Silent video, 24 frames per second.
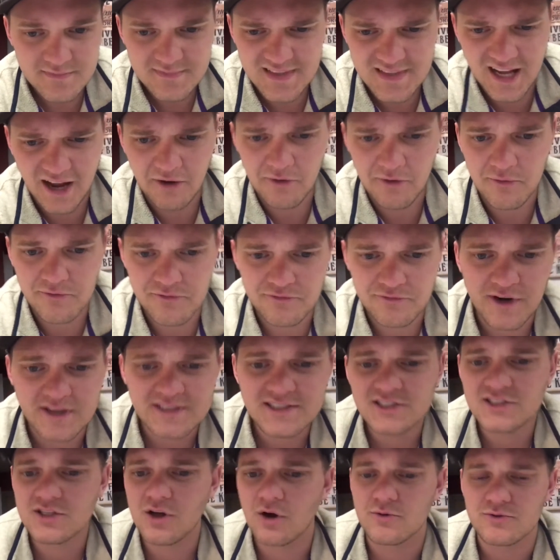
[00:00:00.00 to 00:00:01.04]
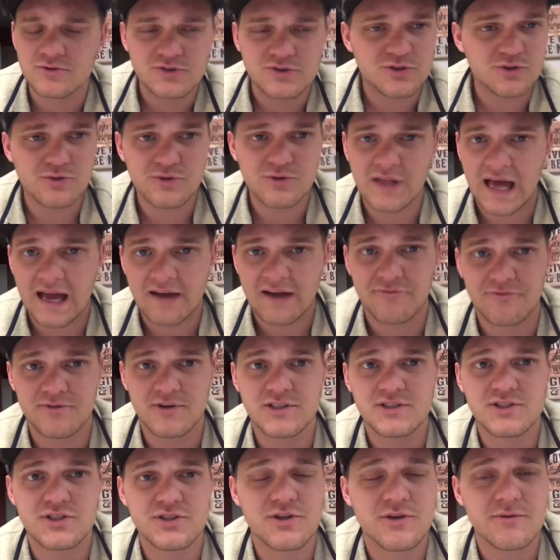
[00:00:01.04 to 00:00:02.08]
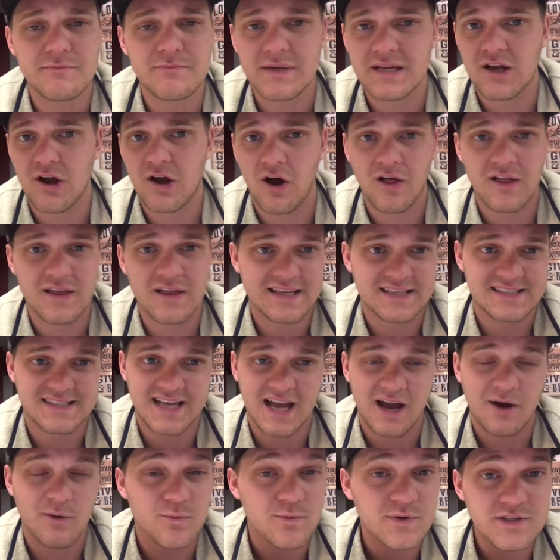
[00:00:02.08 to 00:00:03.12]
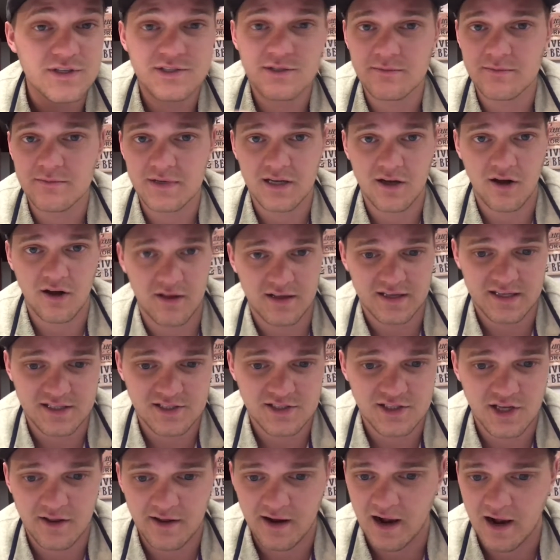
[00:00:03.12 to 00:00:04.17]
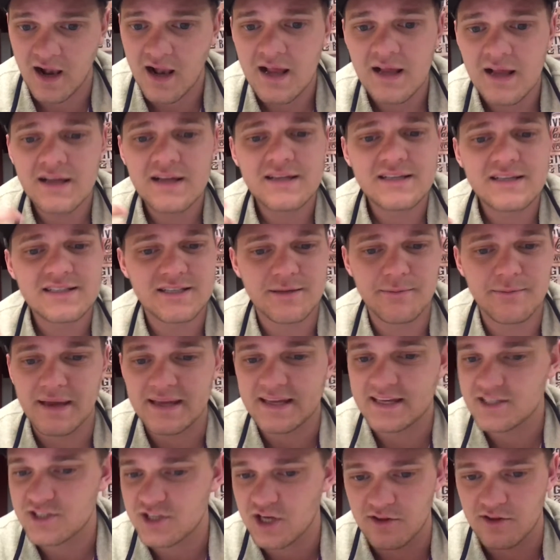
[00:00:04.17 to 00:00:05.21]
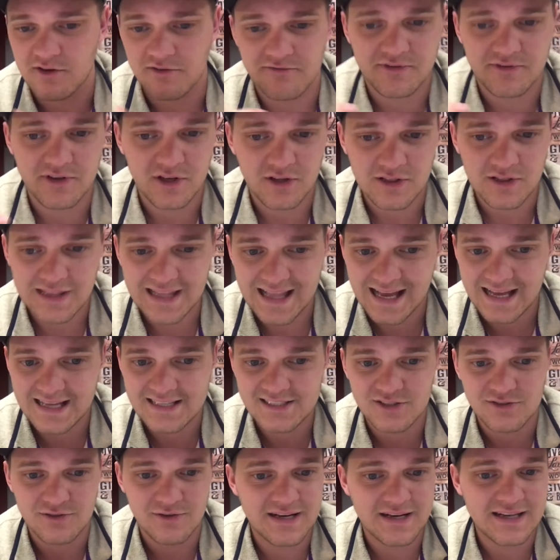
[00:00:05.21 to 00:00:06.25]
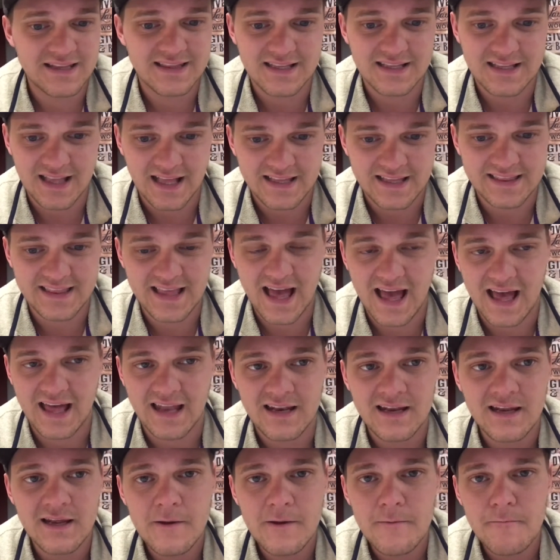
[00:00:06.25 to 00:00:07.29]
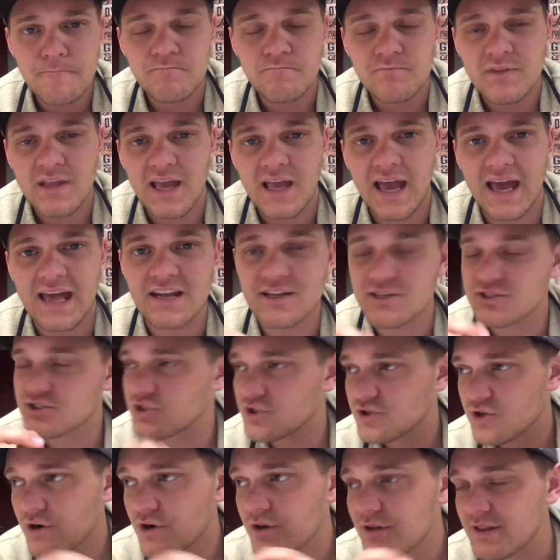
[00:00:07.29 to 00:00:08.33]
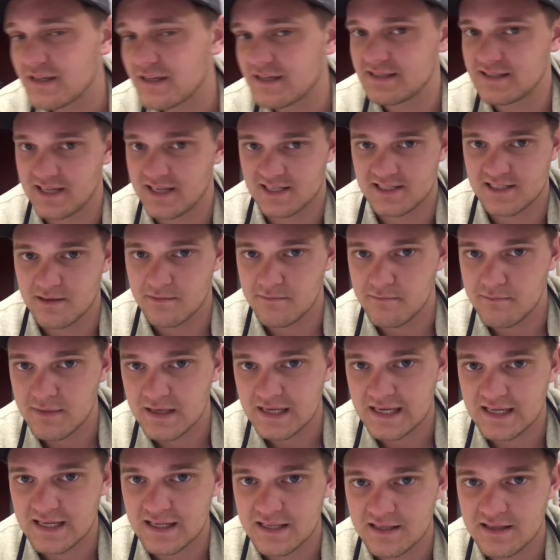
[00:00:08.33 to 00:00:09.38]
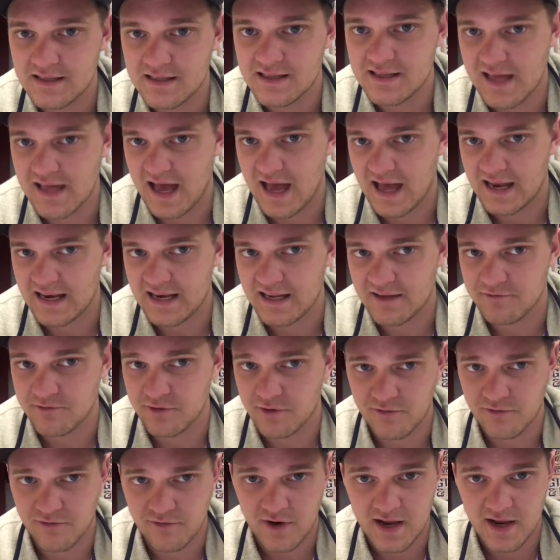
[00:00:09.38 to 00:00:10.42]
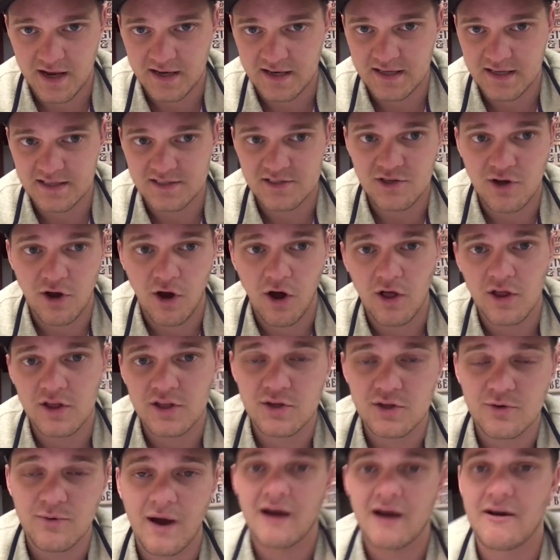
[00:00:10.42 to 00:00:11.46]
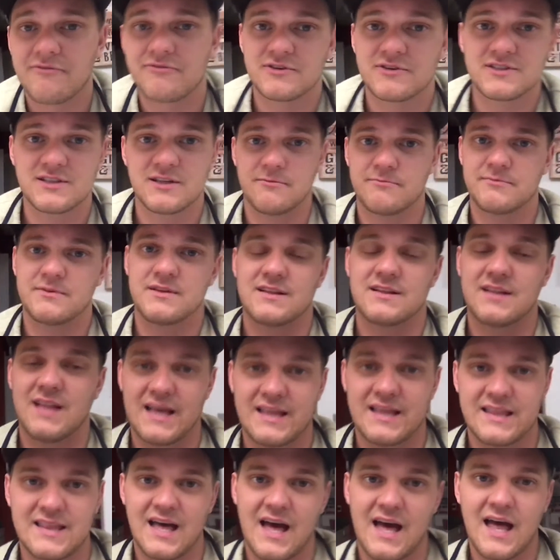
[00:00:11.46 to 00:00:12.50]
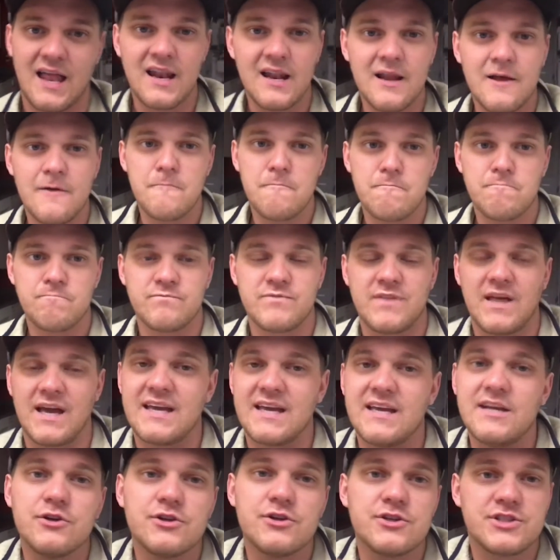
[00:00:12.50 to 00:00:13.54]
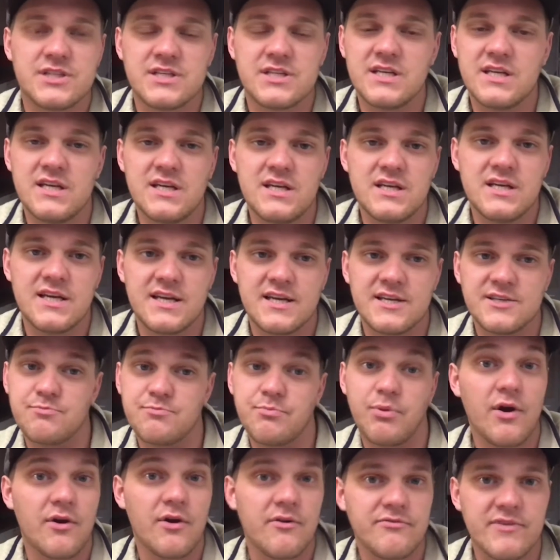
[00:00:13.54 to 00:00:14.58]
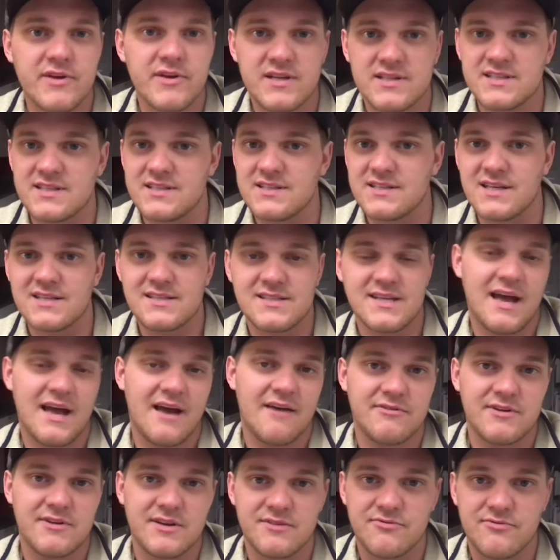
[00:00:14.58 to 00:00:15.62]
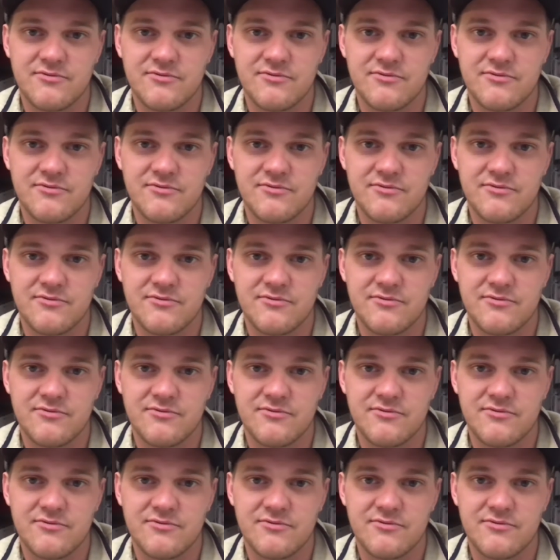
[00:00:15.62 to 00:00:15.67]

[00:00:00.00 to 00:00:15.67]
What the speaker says: Now, friends don't do that. Friends shouldn't be calling us out, and we shouldn't be calling each other out to make each other feel less or anything like that. And it certainly doesn't mean that if your friend is calling you out for something like that, that he or she is perfect and doesn't have any